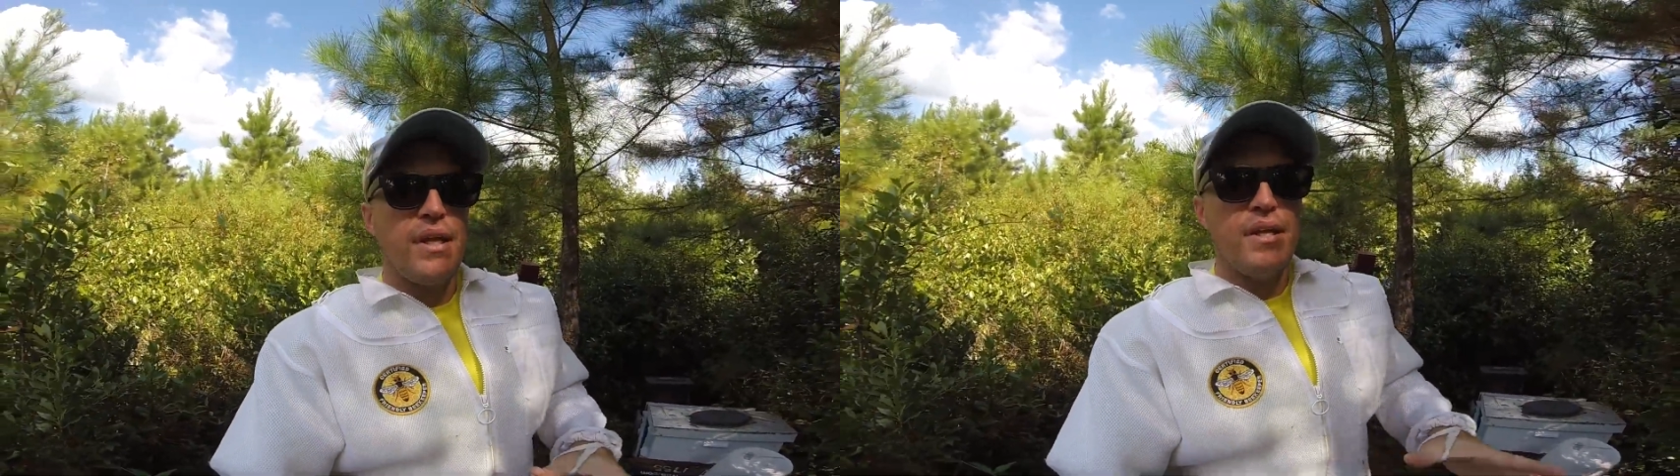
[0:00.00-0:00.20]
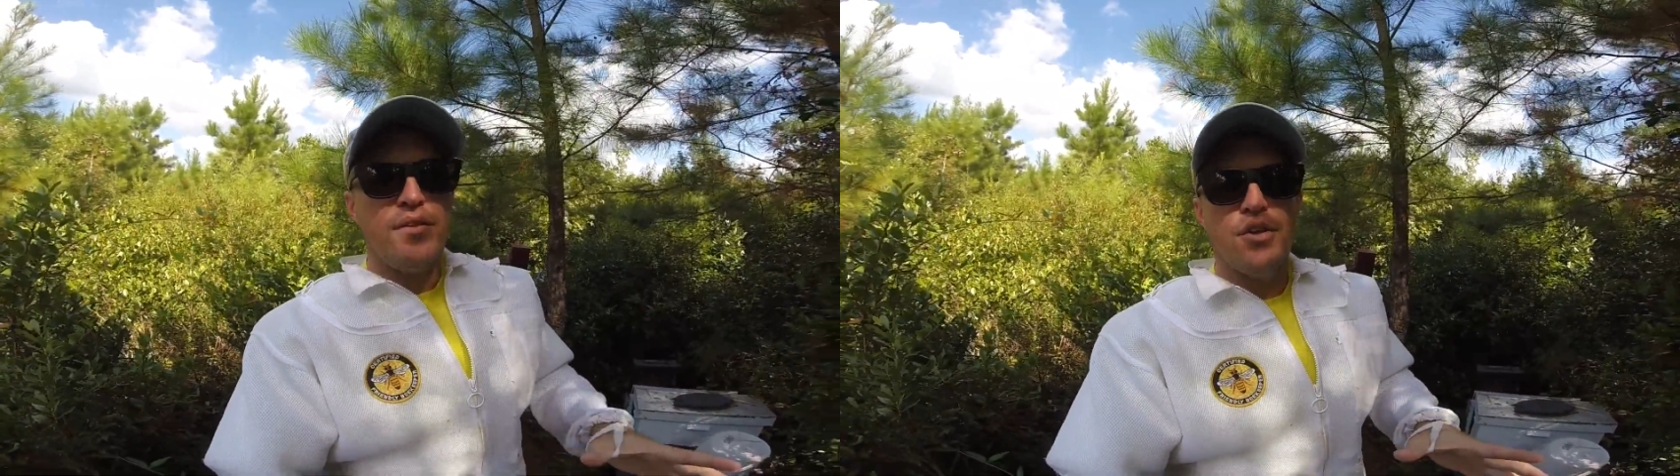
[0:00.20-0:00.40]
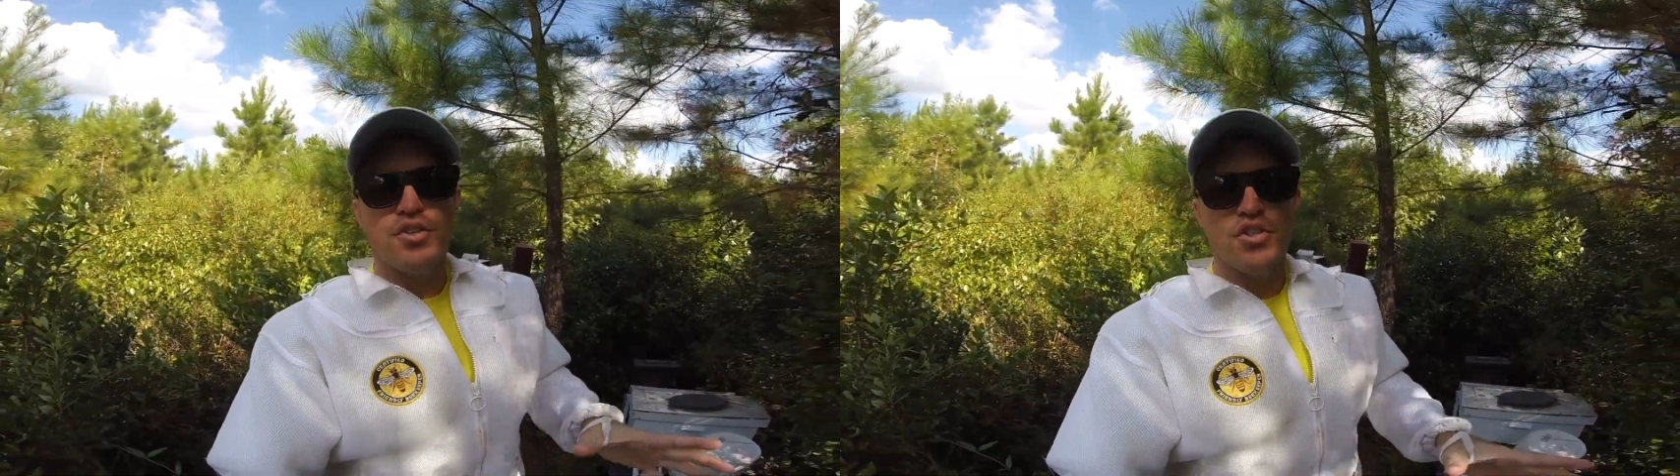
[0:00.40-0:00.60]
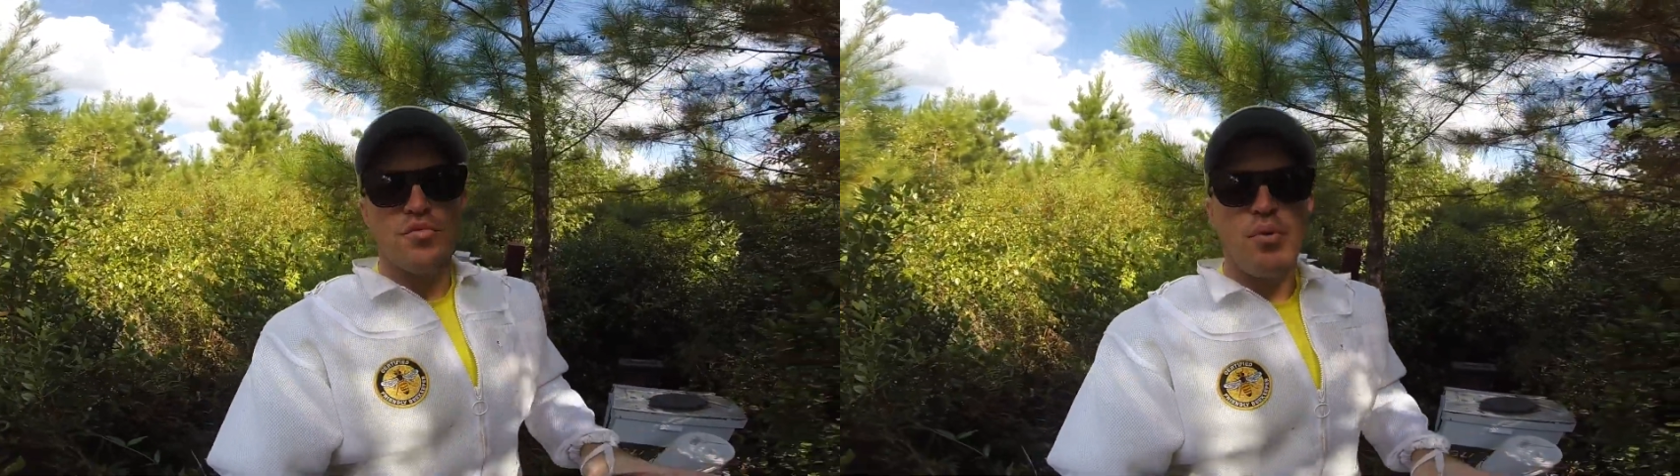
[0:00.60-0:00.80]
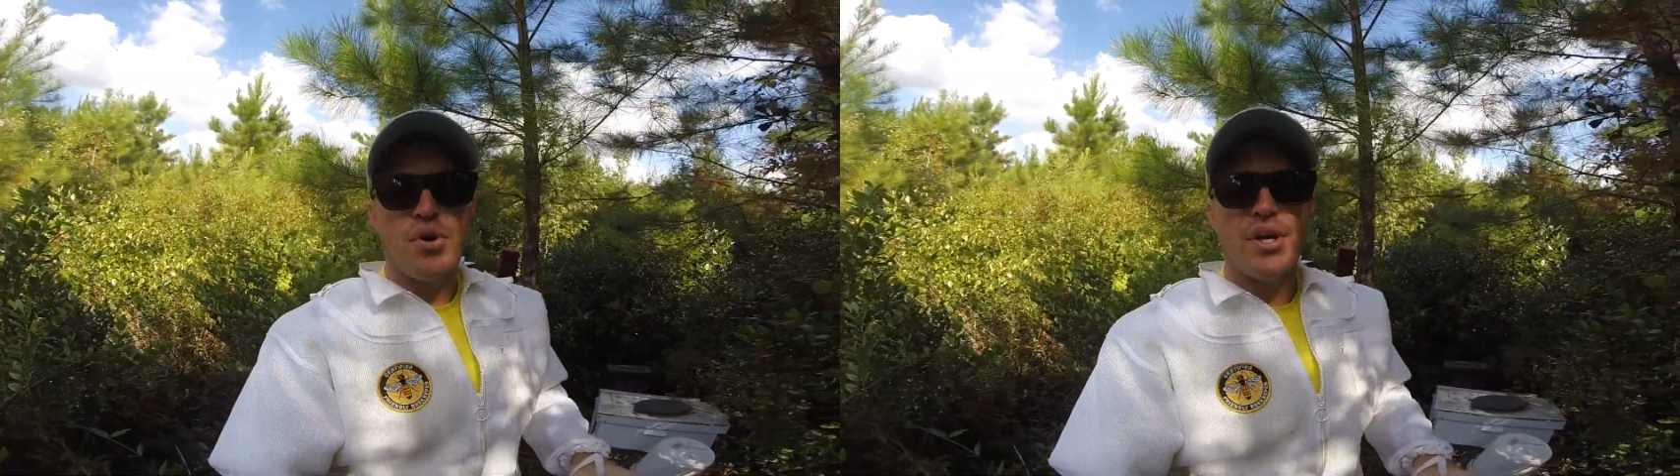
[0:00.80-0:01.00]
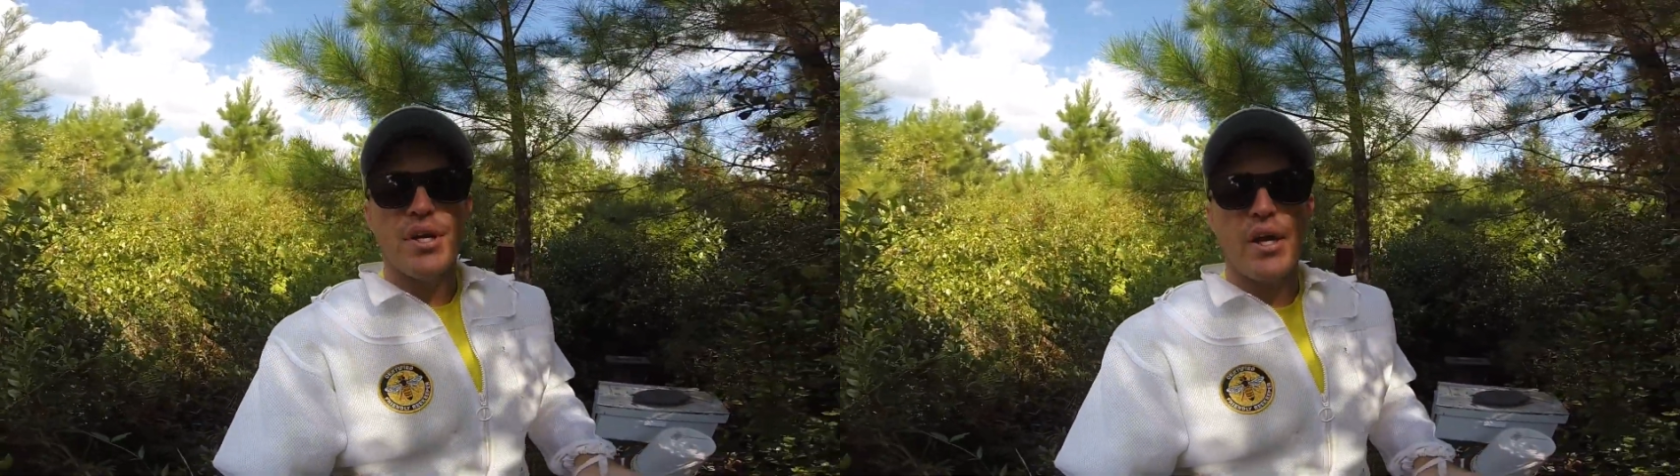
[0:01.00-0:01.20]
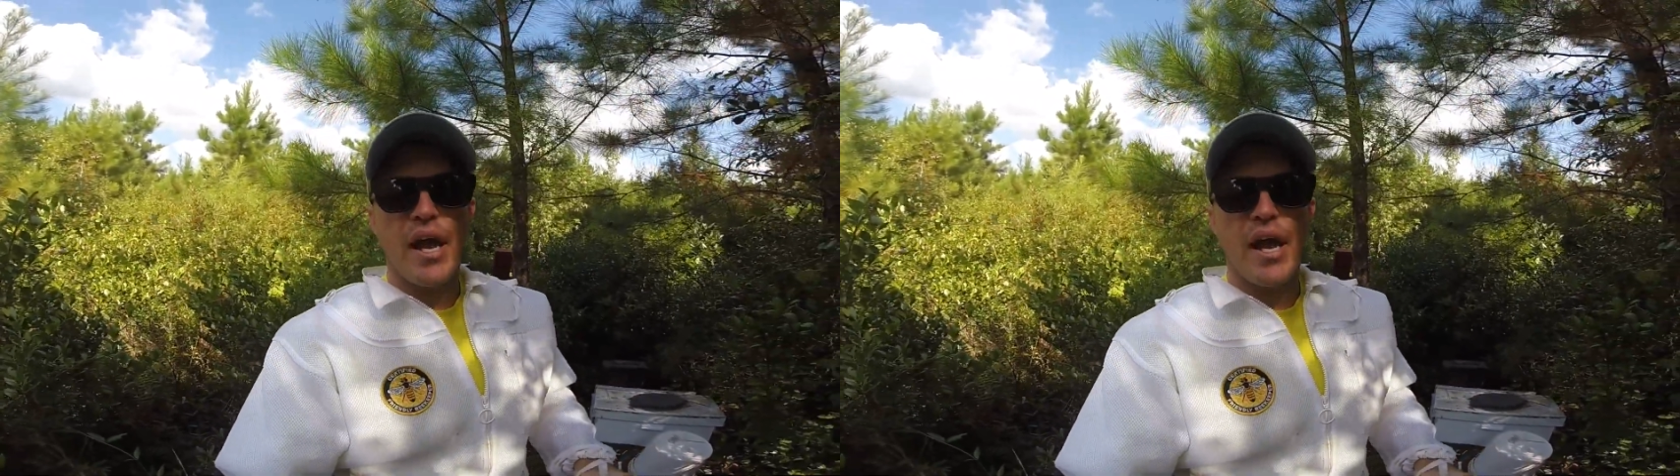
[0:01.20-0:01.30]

in the spring